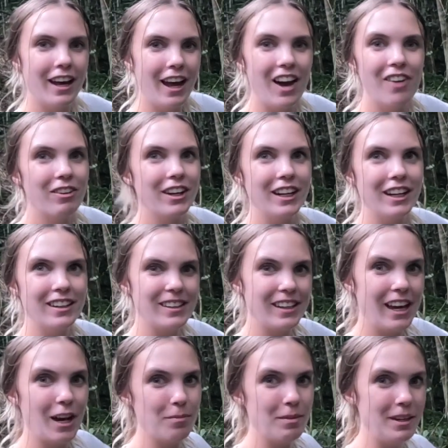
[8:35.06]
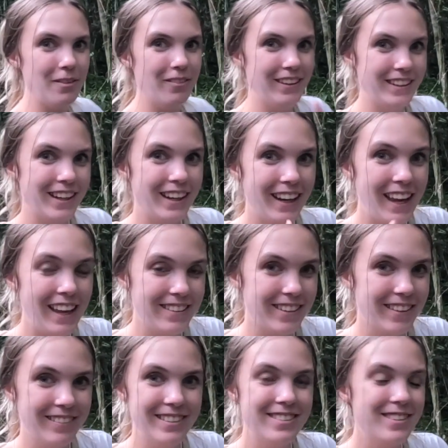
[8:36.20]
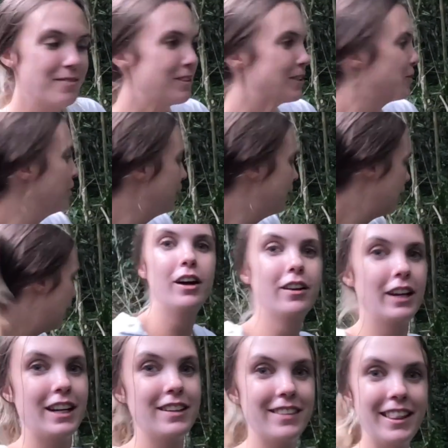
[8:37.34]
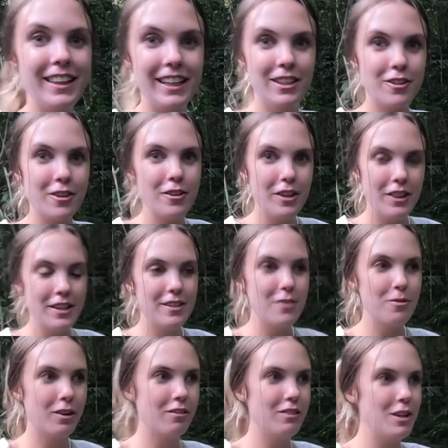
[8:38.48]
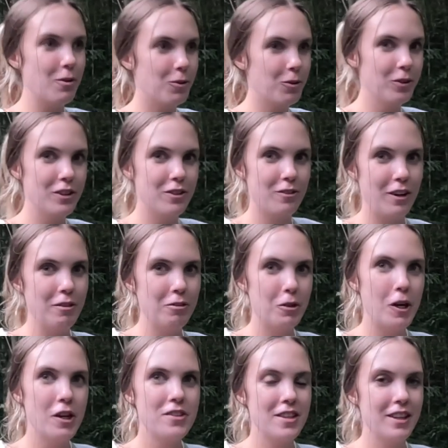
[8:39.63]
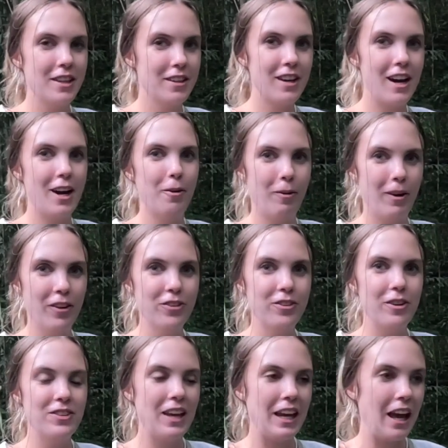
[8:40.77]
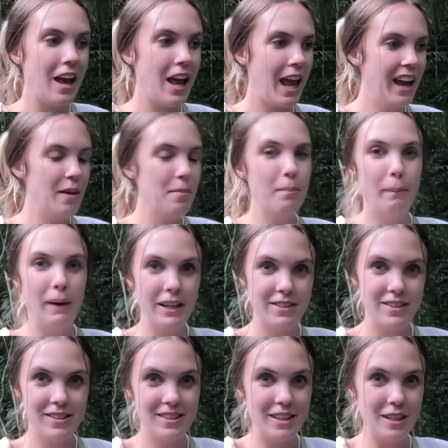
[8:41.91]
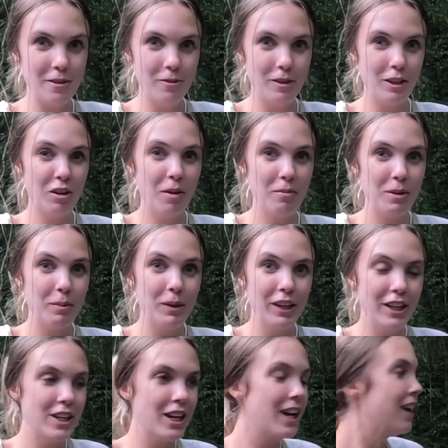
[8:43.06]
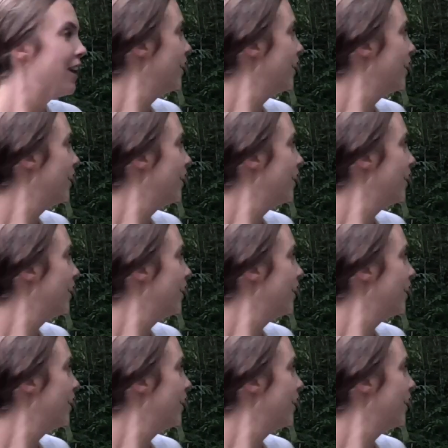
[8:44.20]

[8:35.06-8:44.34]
and we're gonna get to the canopy, which is gonna be super cool. Like I said in the intro, this is one of the oldest rainforests in the entire world, so it's like a must-see when you come to Malaysia,